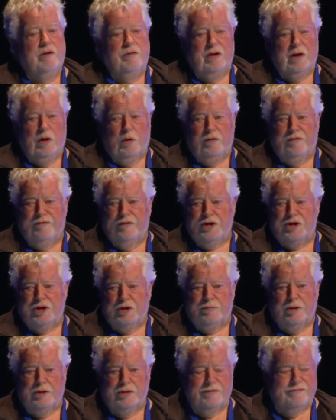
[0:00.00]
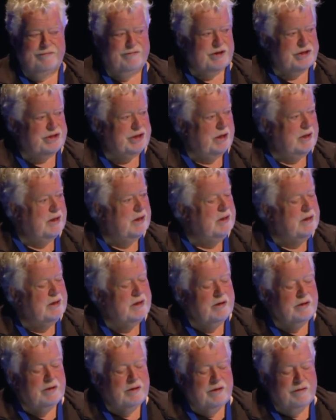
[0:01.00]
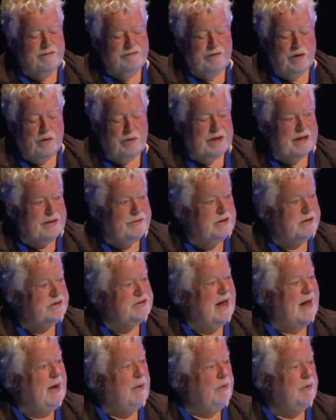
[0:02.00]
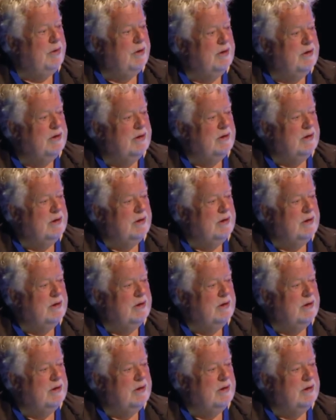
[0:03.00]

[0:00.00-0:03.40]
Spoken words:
the old fishermen and fisher folk in the town,